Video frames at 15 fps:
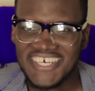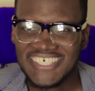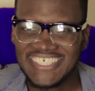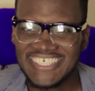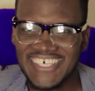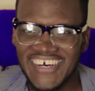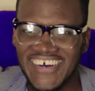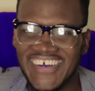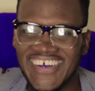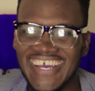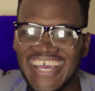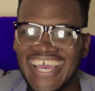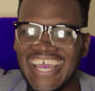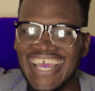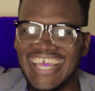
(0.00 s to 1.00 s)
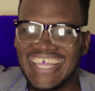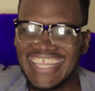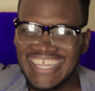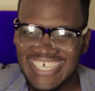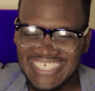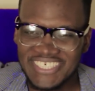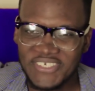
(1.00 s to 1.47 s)
So,
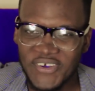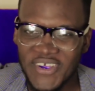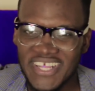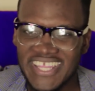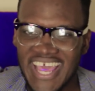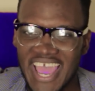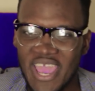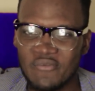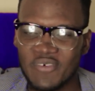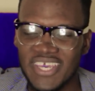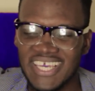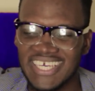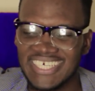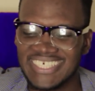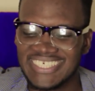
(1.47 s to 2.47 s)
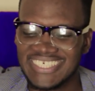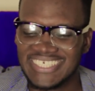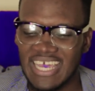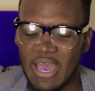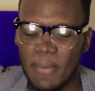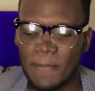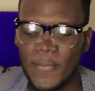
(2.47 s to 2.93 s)
this story time is
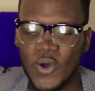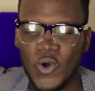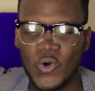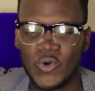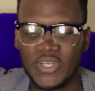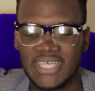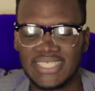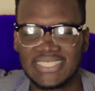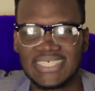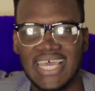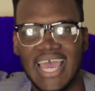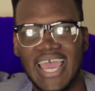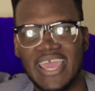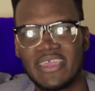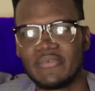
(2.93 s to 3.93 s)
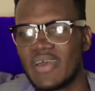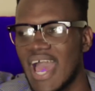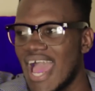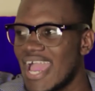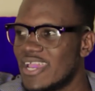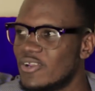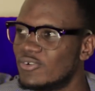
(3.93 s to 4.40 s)
about the time
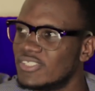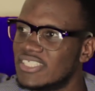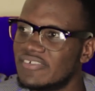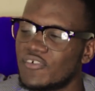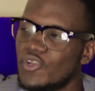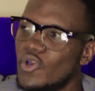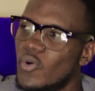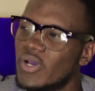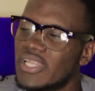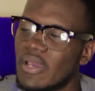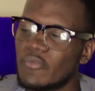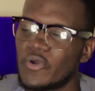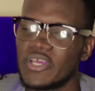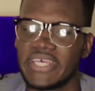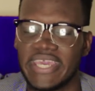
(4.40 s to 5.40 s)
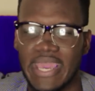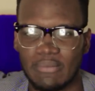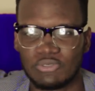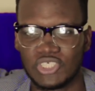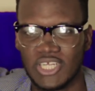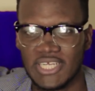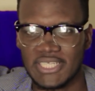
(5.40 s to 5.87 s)
I don't even know what I'm going to
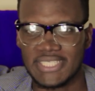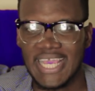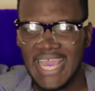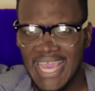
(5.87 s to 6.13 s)
caption it.